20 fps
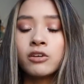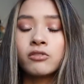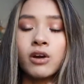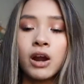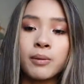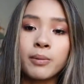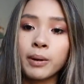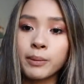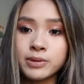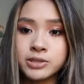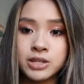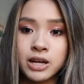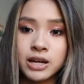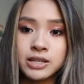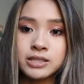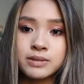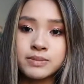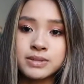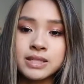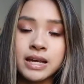Redbubble's an
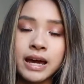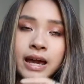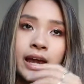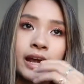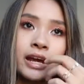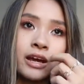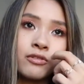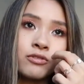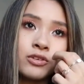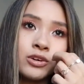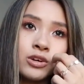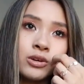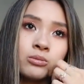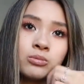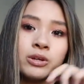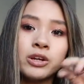awesome site if you,